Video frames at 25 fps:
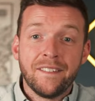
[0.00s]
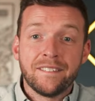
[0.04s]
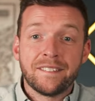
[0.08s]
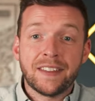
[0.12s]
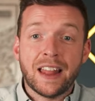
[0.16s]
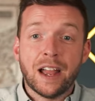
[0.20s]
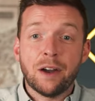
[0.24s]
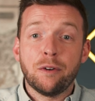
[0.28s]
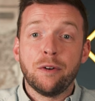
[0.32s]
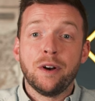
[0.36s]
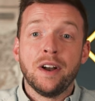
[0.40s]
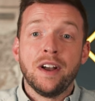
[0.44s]

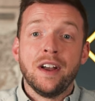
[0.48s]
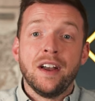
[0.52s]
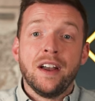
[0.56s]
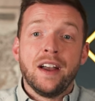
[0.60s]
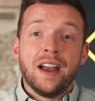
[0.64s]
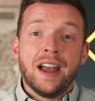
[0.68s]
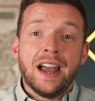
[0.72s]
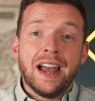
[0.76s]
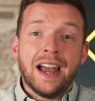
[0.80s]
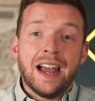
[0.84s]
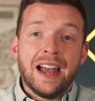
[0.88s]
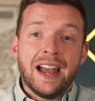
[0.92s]
Now,
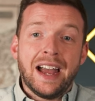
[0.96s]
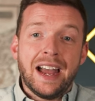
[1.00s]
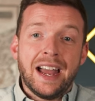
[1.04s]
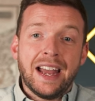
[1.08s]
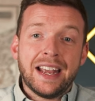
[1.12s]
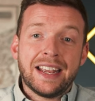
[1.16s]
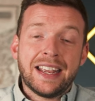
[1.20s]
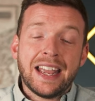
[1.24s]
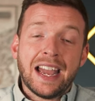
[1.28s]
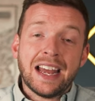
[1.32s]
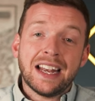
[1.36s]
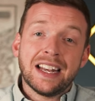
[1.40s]

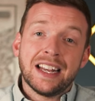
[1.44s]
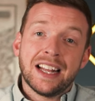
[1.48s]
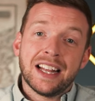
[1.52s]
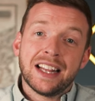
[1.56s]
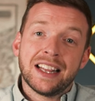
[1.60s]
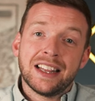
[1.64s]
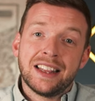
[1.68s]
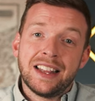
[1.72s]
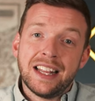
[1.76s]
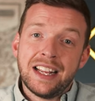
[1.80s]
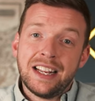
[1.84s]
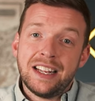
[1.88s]
again,
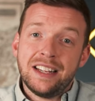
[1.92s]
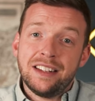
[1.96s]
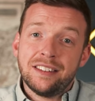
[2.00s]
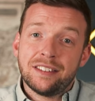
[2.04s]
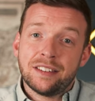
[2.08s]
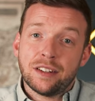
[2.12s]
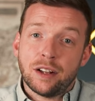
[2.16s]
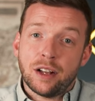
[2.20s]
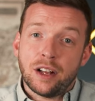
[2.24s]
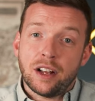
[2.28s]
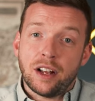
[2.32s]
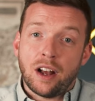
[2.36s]

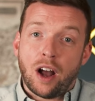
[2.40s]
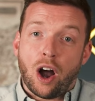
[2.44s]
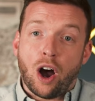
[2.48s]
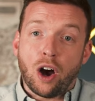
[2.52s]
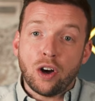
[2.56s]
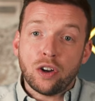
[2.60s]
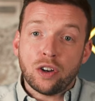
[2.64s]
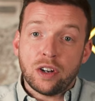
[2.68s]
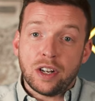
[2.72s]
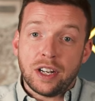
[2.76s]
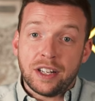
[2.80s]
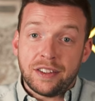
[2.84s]
these
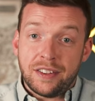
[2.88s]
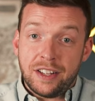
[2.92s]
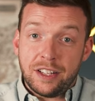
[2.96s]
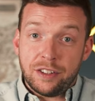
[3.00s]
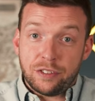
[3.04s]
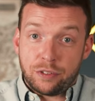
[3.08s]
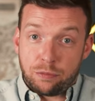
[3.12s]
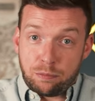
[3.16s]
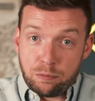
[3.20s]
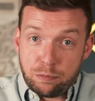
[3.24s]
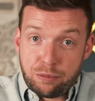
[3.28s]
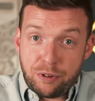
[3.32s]

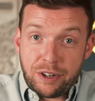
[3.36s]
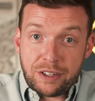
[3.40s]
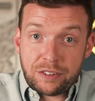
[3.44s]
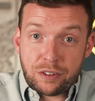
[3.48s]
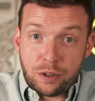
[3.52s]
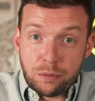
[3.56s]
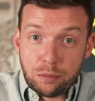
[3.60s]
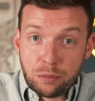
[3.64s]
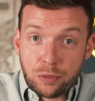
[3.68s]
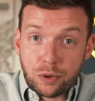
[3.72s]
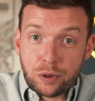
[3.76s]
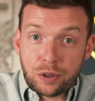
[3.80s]
bricks
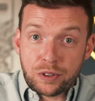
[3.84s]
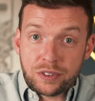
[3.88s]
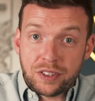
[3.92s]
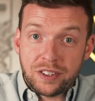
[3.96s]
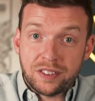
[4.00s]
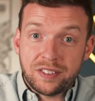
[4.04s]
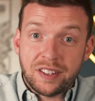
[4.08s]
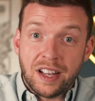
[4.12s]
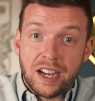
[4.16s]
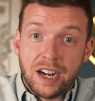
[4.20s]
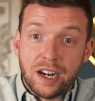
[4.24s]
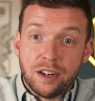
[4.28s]
and mortar
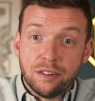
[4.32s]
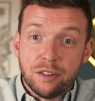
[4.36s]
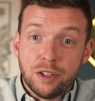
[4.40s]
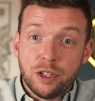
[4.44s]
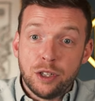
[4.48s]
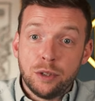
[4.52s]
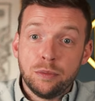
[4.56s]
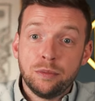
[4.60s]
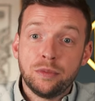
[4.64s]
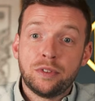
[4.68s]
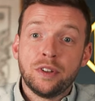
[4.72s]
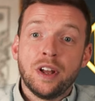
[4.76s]

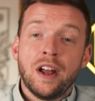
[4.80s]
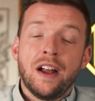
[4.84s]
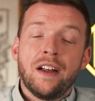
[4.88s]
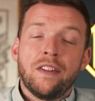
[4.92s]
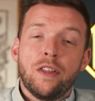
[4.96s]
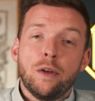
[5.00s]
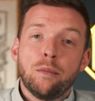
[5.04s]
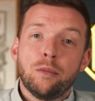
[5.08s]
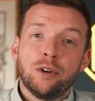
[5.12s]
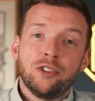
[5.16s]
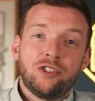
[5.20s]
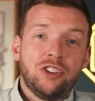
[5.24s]
showrooms,
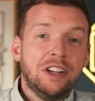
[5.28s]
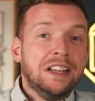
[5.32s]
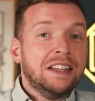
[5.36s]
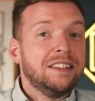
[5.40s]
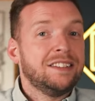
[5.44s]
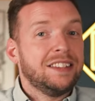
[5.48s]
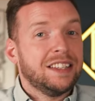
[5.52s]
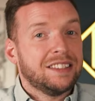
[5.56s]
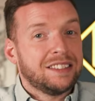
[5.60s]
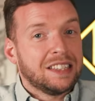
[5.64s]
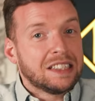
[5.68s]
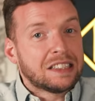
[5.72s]
they're much
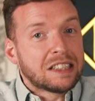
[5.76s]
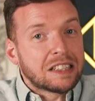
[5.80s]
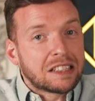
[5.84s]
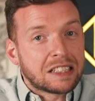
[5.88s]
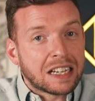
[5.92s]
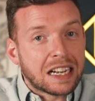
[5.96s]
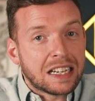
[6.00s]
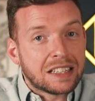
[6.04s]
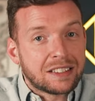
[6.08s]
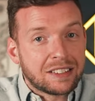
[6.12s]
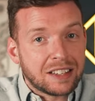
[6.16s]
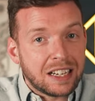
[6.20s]
easier to
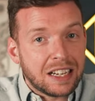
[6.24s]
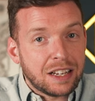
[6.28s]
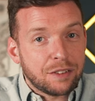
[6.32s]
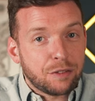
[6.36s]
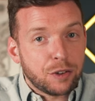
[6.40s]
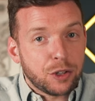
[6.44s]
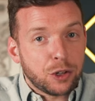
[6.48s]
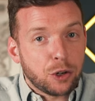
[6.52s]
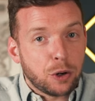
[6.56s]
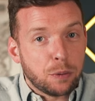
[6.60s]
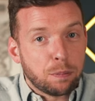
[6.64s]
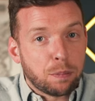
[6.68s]

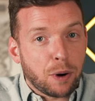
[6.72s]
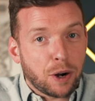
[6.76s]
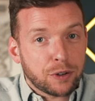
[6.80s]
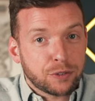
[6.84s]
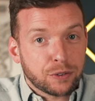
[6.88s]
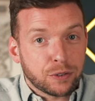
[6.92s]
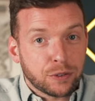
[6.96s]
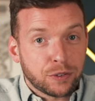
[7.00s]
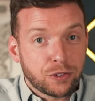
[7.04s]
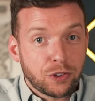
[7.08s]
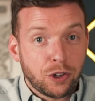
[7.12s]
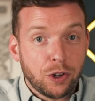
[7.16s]
deliver your
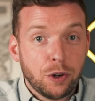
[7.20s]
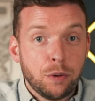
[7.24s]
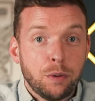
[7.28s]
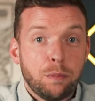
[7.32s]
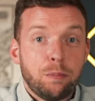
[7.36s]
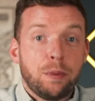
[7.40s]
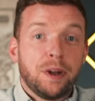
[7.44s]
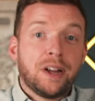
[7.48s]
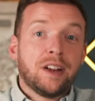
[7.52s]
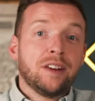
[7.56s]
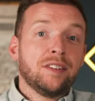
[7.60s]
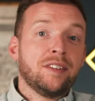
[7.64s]
bottles to,
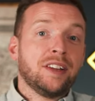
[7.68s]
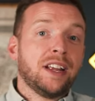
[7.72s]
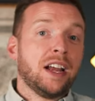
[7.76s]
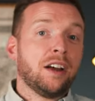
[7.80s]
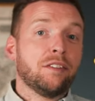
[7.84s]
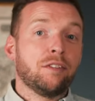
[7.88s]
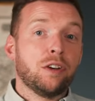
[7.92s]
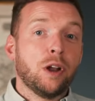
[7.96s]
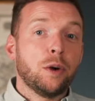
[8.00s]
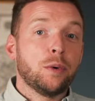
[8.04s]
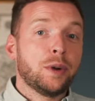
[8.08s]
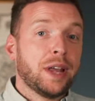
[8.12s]
because they
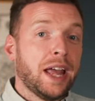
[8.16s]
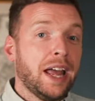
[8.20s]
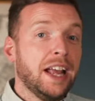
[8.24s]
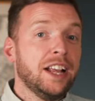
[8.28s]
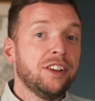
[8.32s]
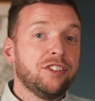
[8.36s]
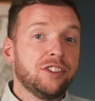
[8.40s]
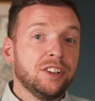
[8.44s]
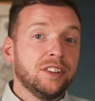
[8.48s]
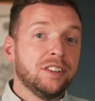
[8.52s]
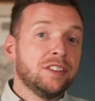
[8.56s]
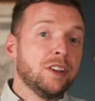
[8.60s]
have
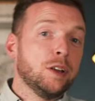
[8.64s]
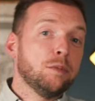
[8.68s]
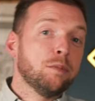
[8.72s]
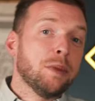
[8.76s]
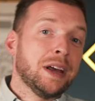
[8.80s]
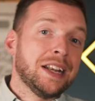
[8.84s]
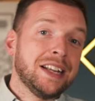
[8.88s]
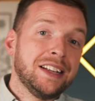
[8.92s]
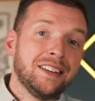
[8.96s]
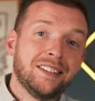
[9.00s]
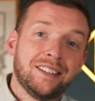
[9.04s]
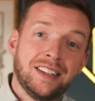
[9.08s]
locations in
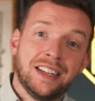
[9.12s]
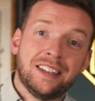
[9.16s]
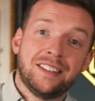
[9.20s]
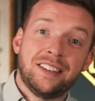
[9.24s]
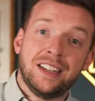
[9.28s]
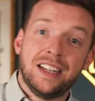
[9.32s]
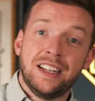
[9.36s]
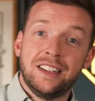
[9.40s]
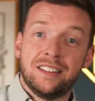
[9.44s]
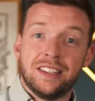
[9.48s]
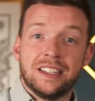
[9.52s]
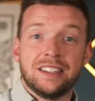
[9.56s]
many
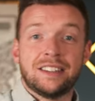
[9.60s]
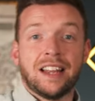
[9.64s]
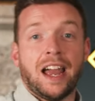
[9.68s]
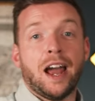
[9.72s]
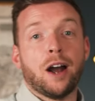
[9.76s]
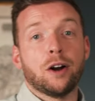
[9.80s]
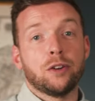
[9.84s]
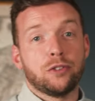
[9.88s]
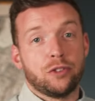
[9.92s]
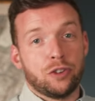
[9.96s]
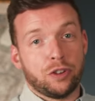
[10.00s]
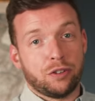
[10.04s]
cities and
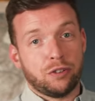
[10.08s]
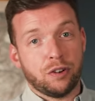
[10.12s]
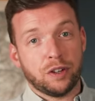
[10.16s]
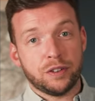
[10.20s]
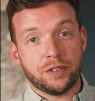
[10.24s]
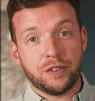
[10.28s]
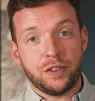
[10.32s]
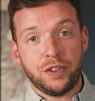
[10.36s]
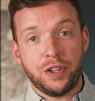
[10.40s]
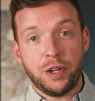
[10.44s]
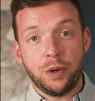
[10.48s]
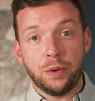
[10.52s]
towns
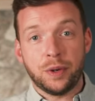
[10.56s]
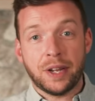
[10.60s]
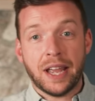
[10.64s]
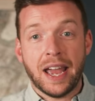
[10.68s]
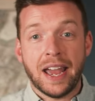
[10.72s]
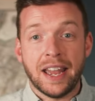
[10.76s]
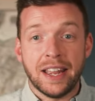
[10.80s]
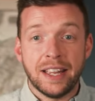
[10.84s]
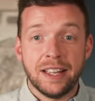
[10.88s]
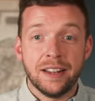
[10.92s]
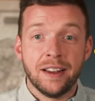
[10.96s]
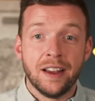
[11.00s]
across the
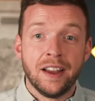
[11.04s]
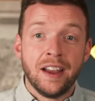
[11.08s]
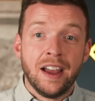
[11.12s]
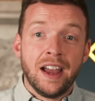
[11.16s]
UK.